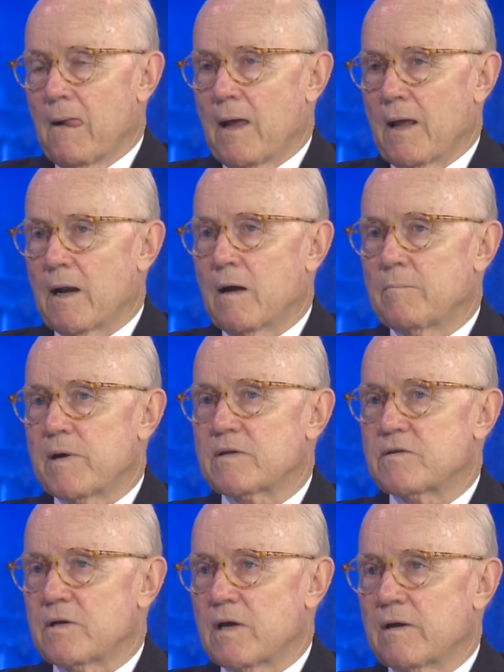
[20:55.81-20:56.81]
and I'll
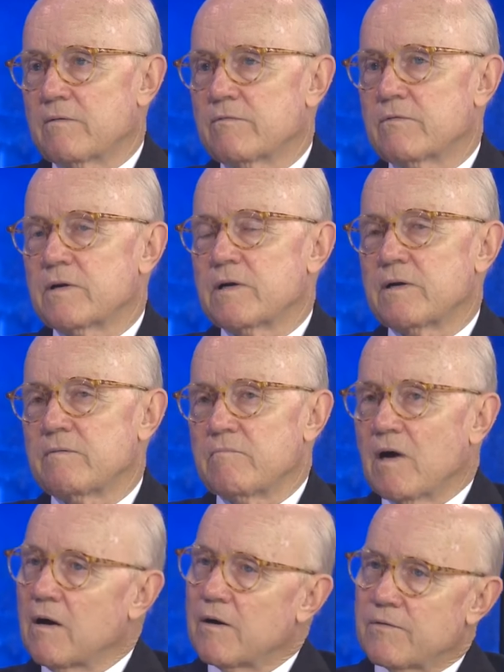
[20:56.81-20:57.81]
bet you every
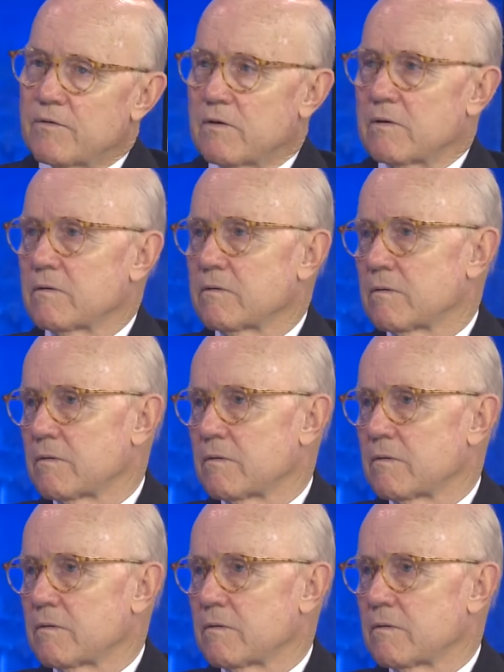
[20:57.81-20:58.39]
other